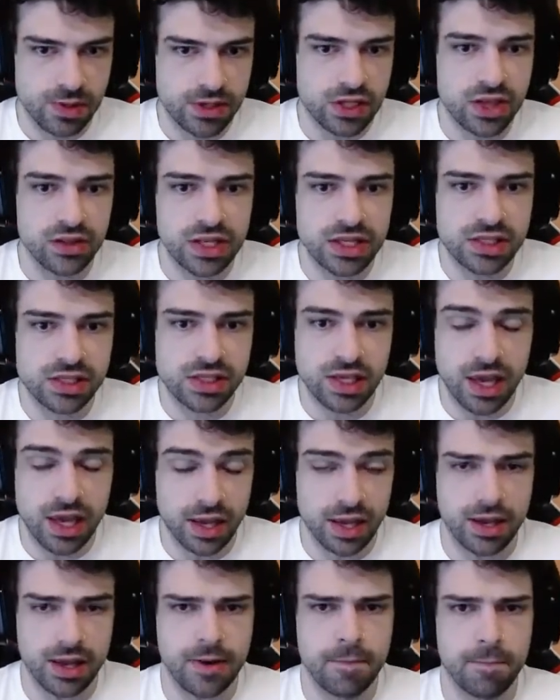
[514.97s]
at least like
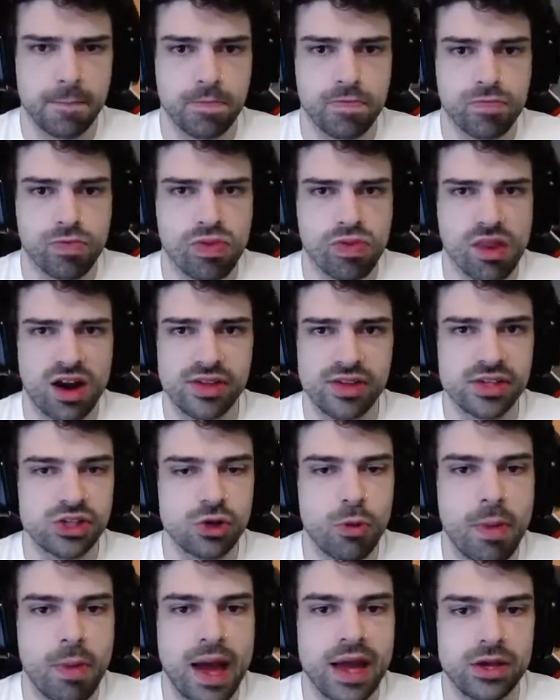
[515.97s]
this
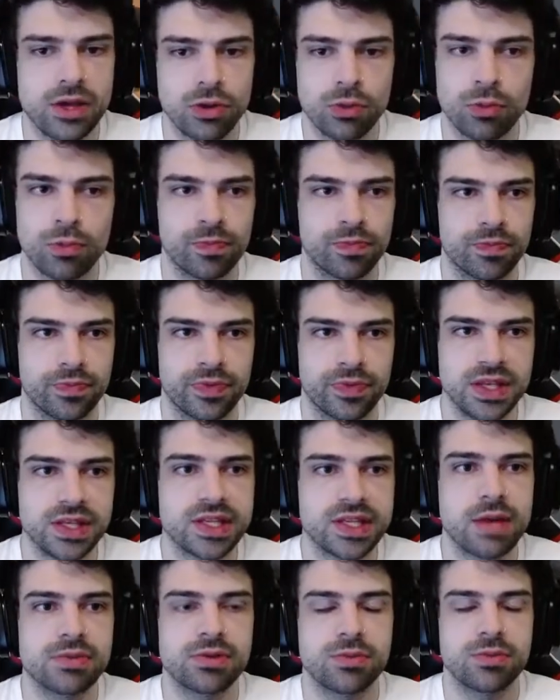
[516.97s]
will buy you, these
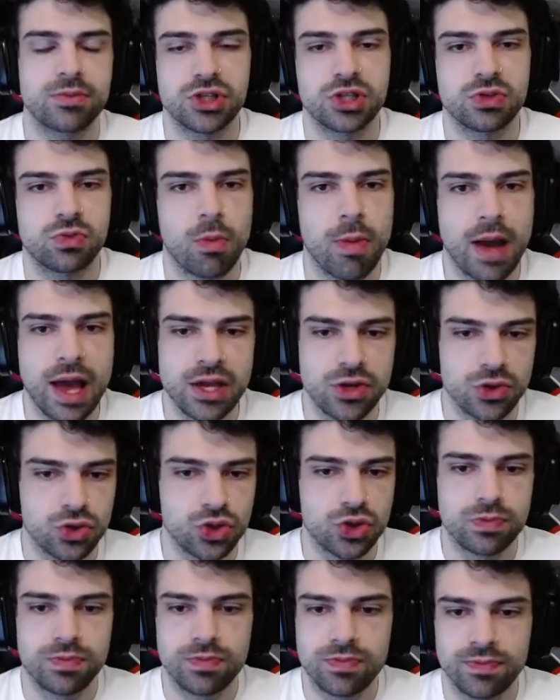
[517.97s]
types of pushes will buy you
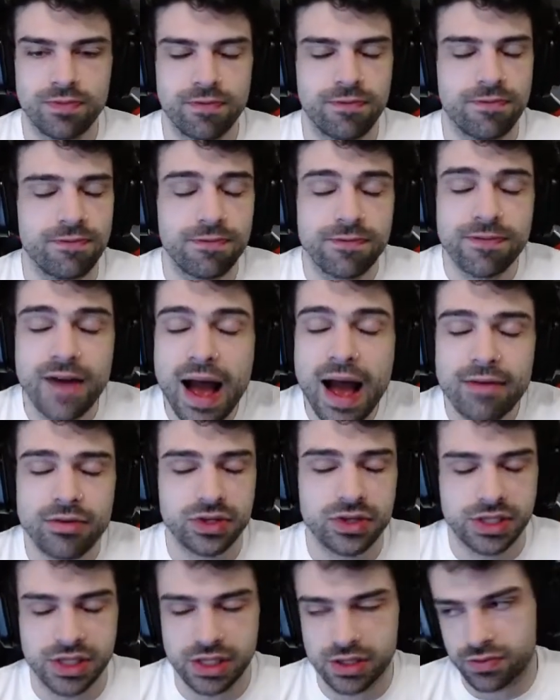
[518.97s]
5 or
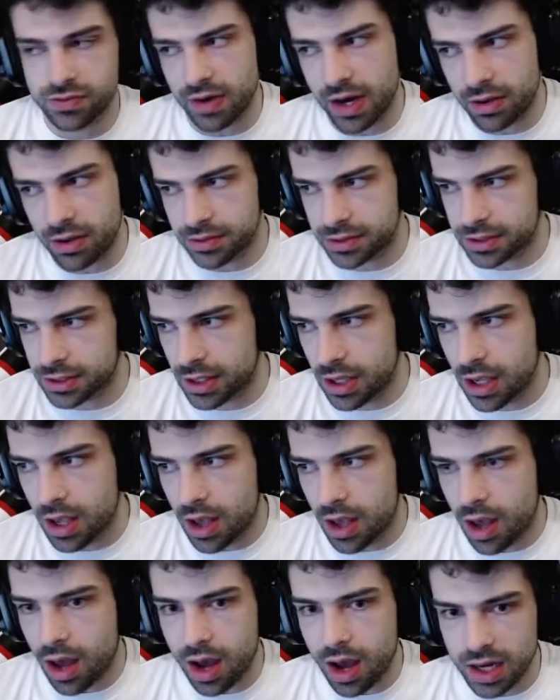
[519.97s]
6 rounds,
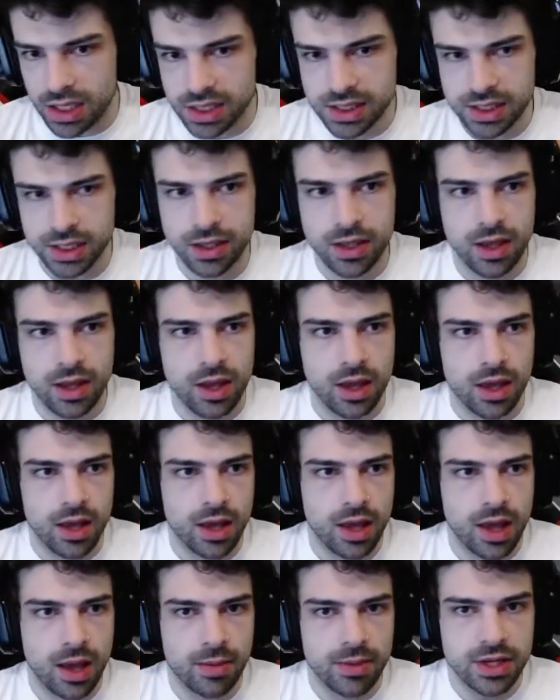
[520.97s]
honestly.
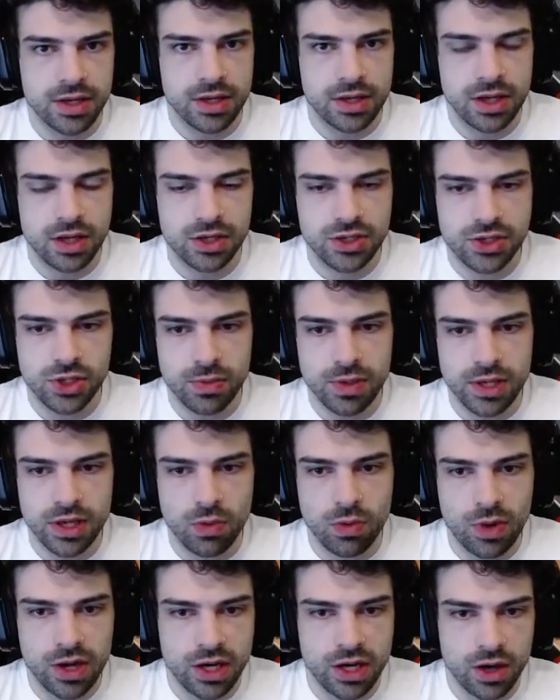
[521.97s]
I mean, assuming you're
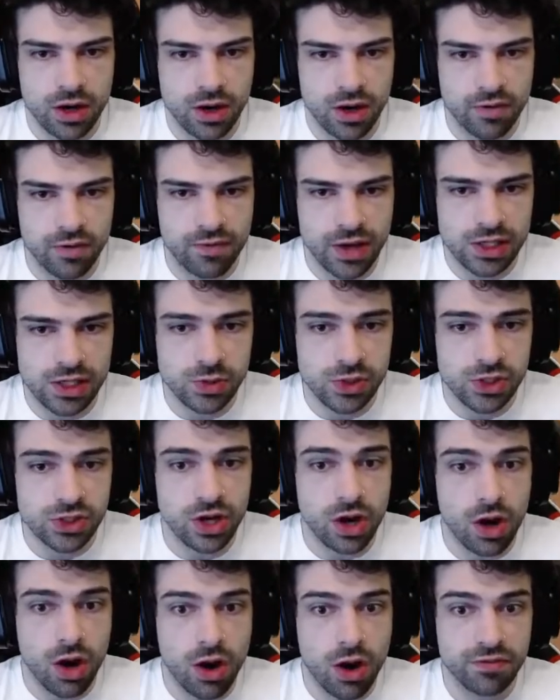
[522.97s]
winning your gunfights, which
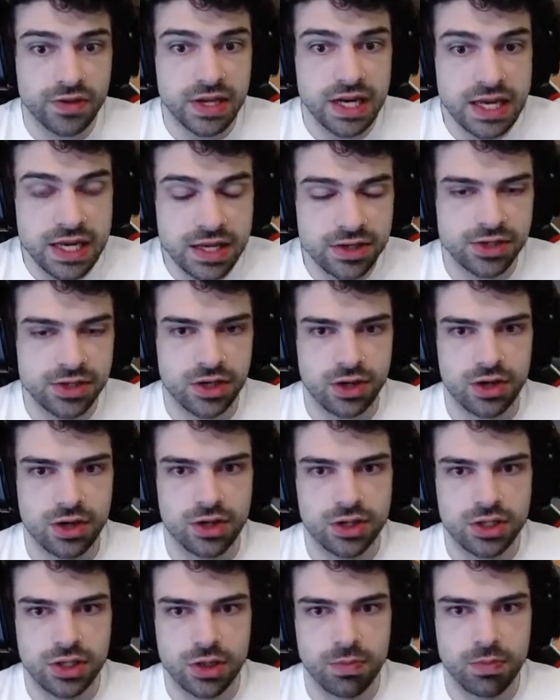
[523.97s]
they're often easier
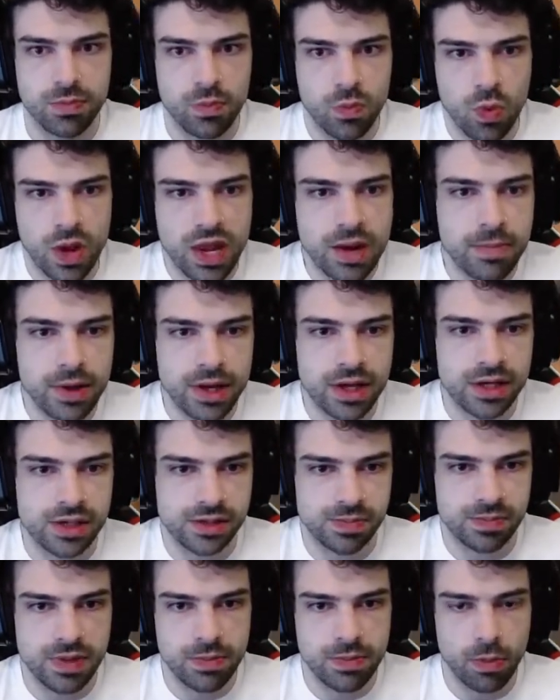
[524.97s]
to win because
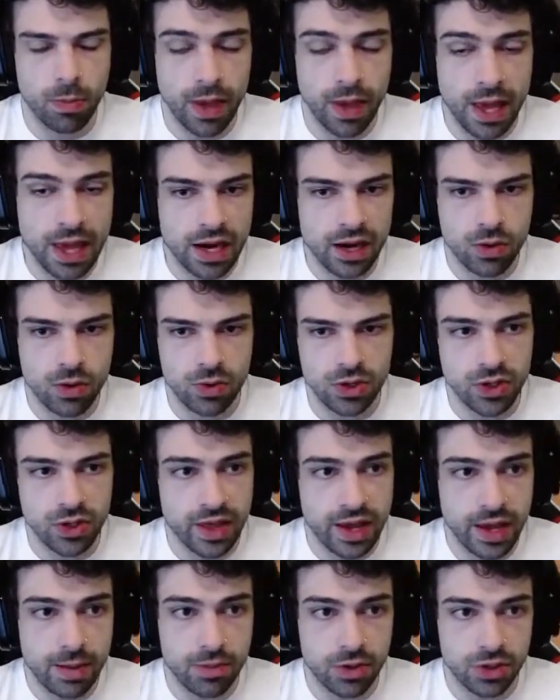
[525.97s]
people panic when they
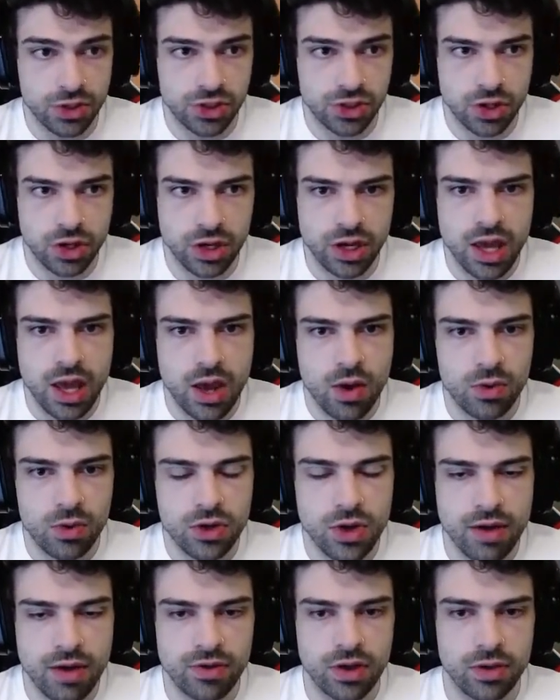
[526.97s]
get pushed hard. When
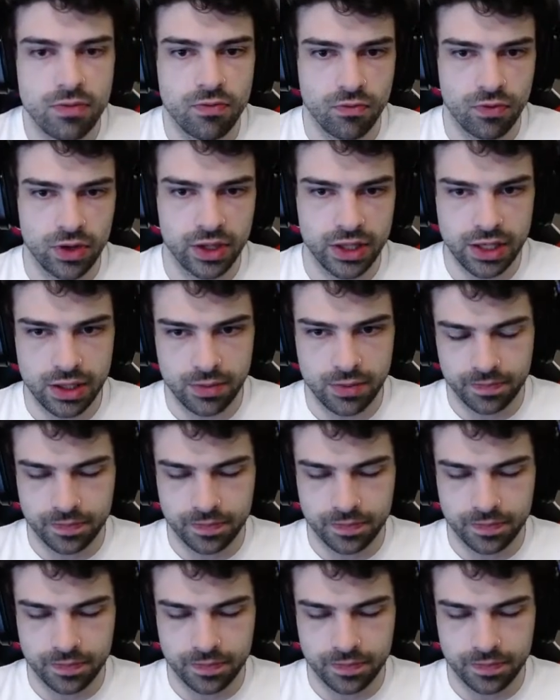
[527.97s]
you have a really